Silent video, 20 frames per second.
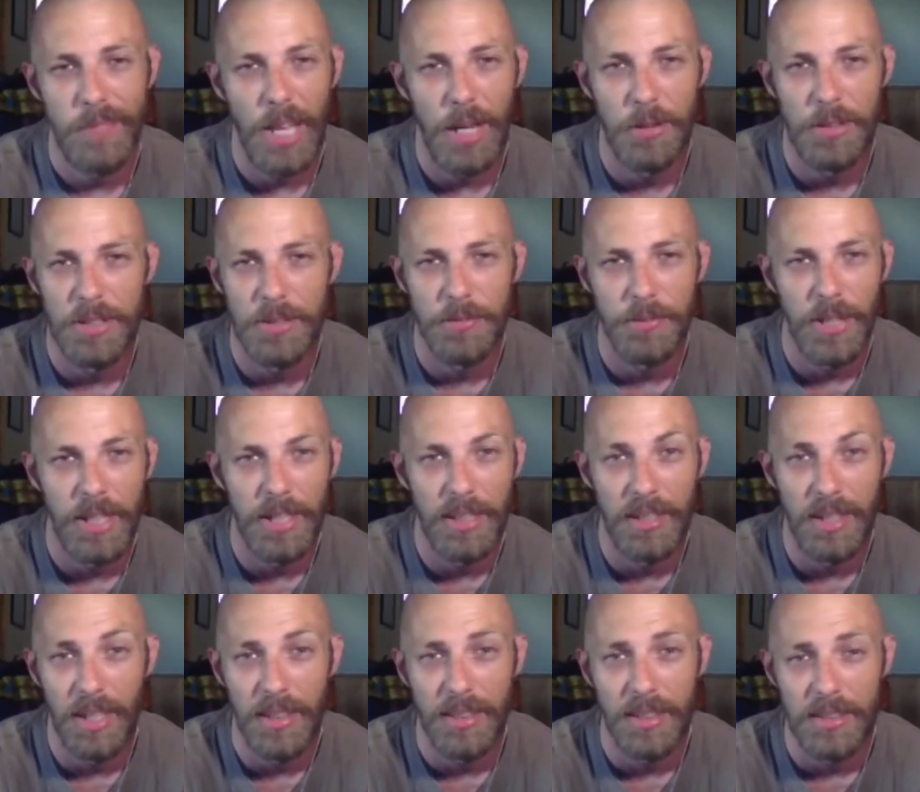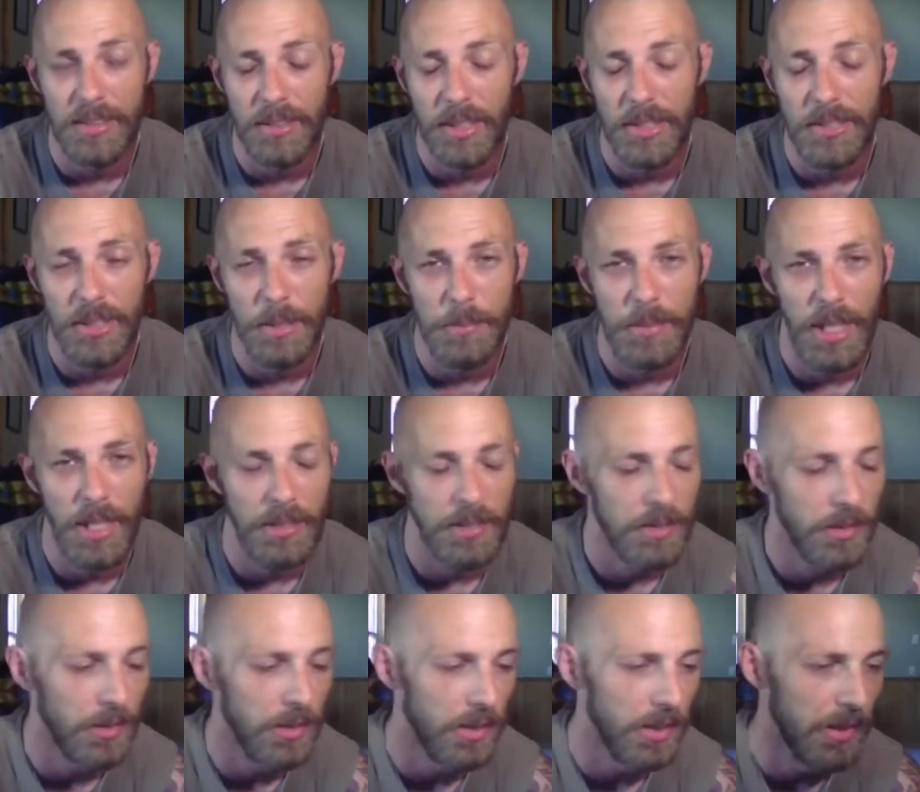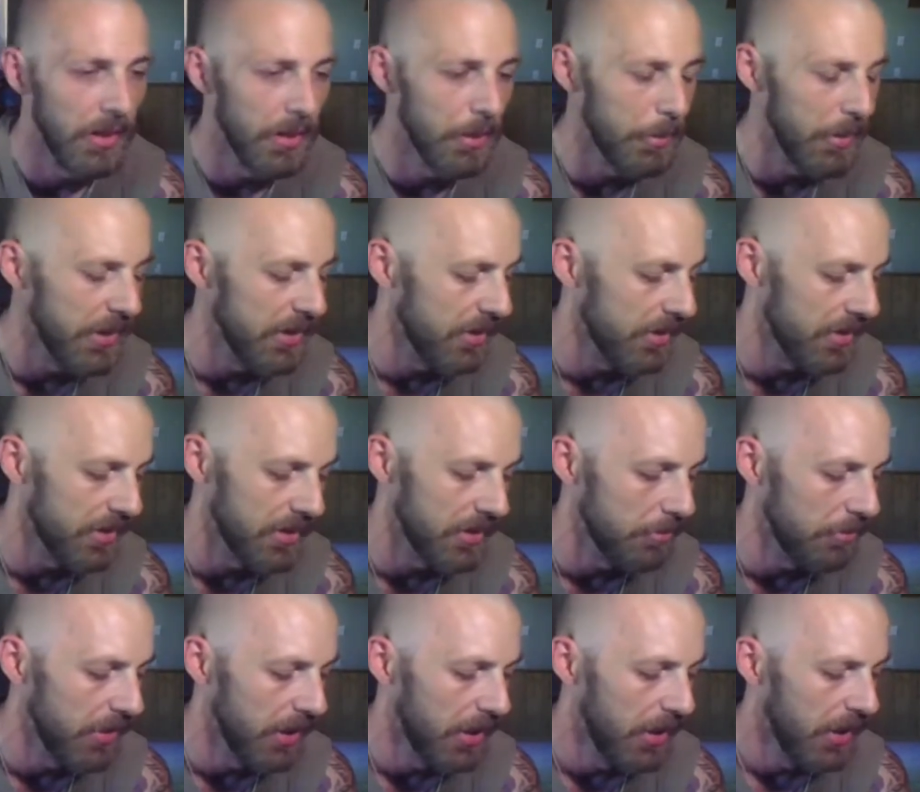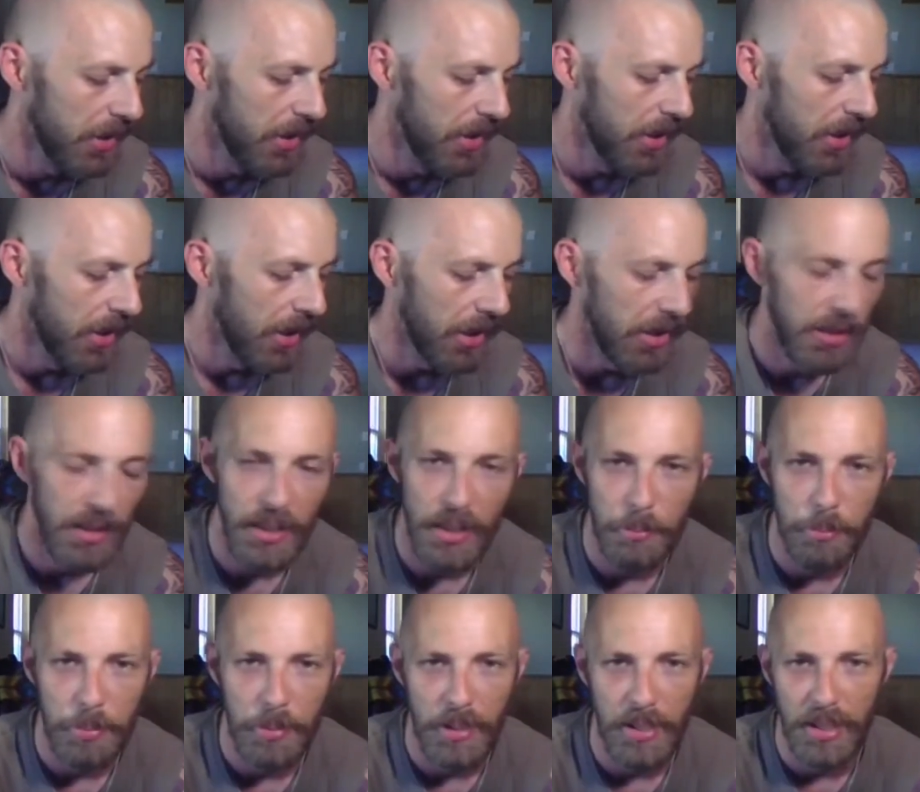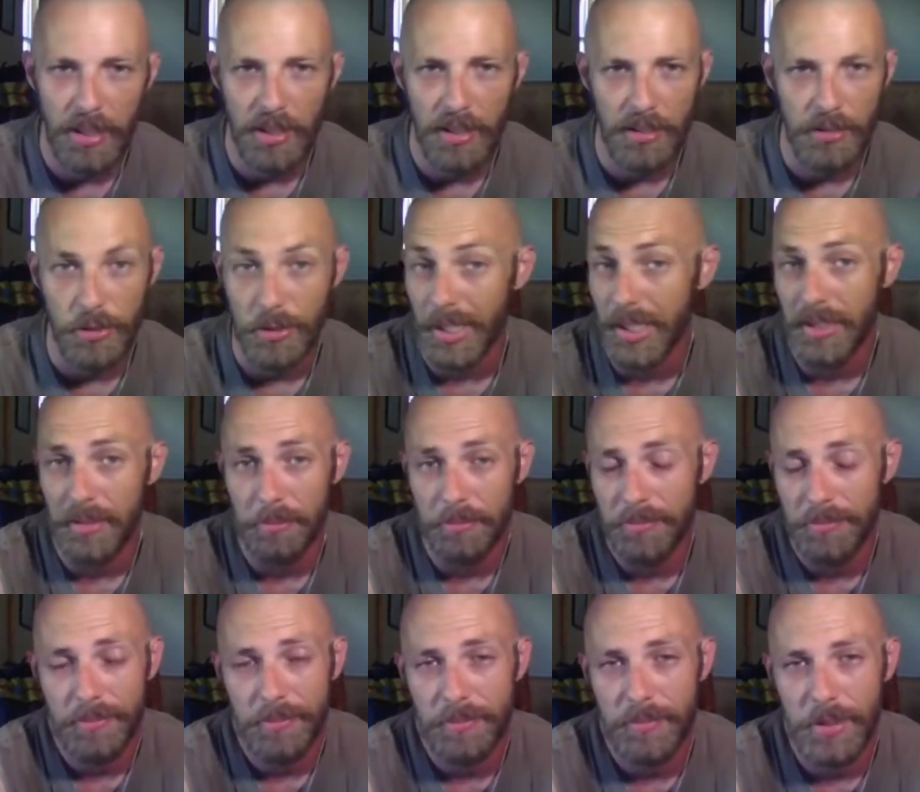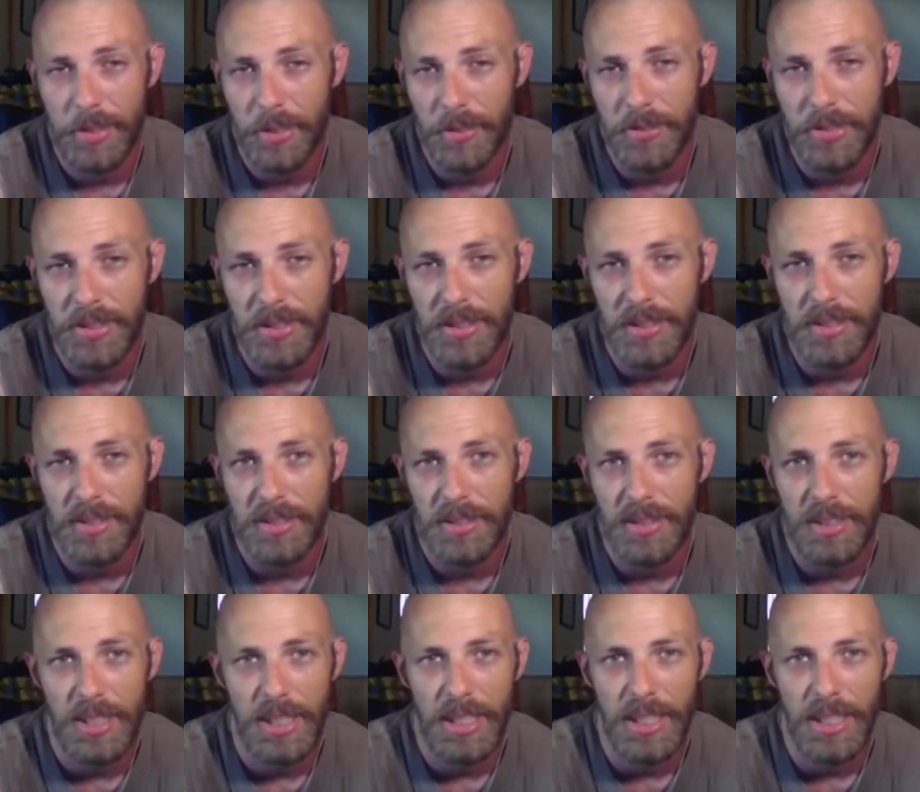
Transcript: I was afraid of nothing. So I jumped out, started another business, and ended up trading services.